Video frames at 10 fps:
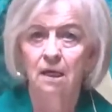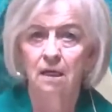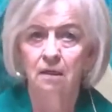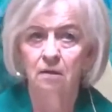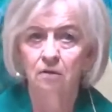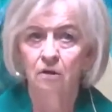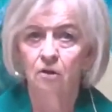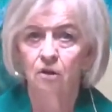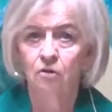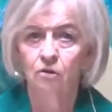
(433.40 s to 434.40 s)
in
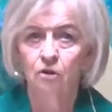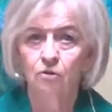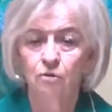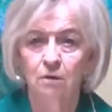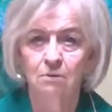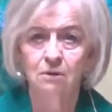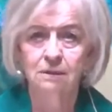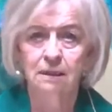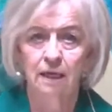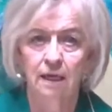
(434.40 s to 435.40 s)
the
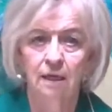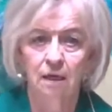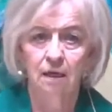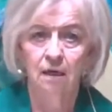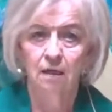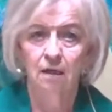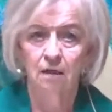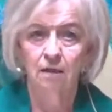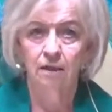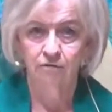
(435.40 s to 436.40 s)
troubles they
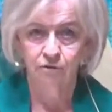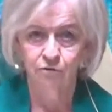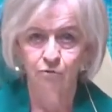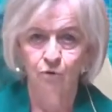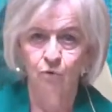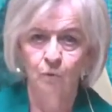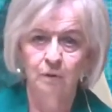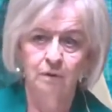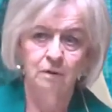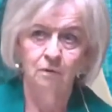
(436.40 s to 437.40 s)
lived
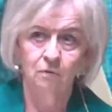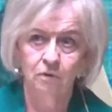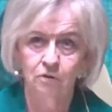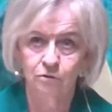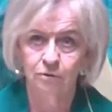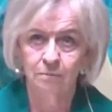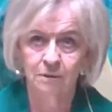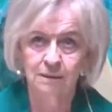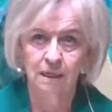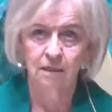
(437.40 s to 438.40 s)
through, the
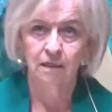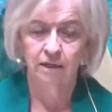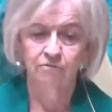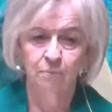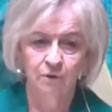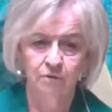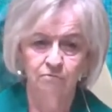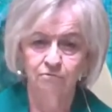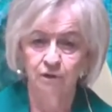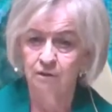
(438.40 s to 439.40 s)
troubles that life put
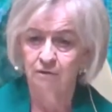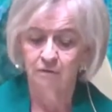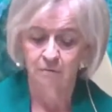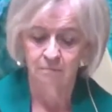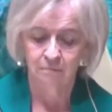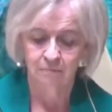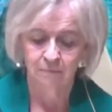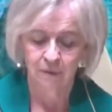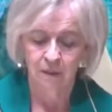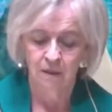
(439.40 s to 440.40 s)
in front of them,
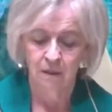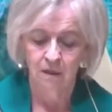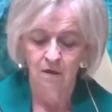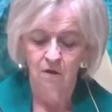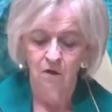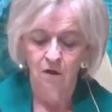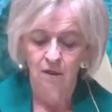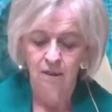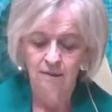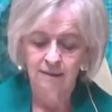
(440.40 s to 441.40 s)

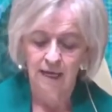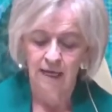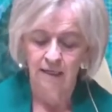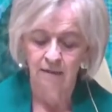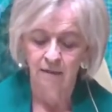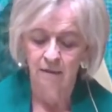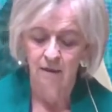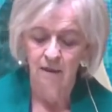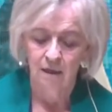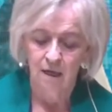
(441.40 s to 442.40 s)
sang,
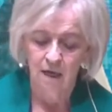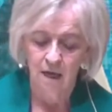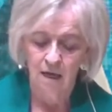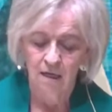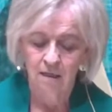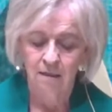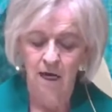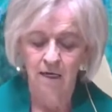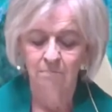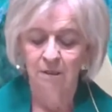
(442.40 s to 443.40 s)

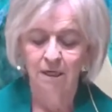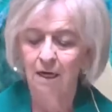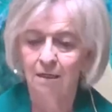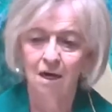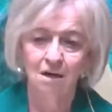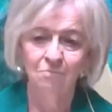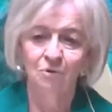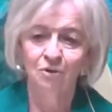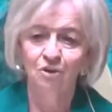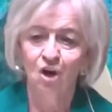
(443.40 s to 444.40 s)
God may not come
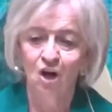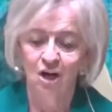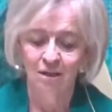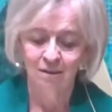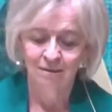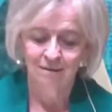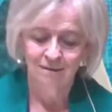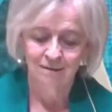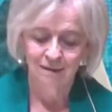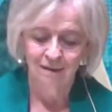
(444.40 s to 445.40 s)
when you call,
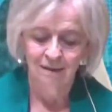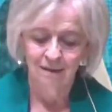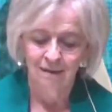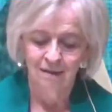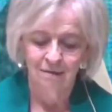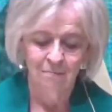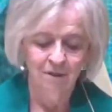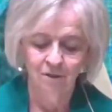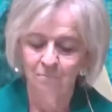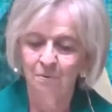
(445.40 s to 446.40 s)

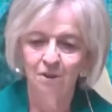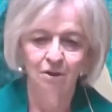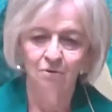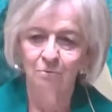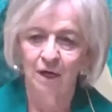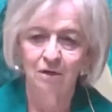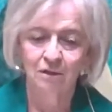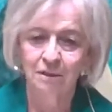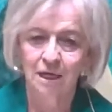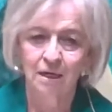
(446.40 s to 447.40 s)
but he'll be there right
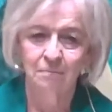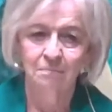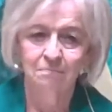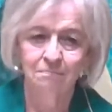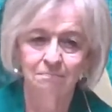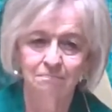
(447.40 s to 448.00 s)
on time.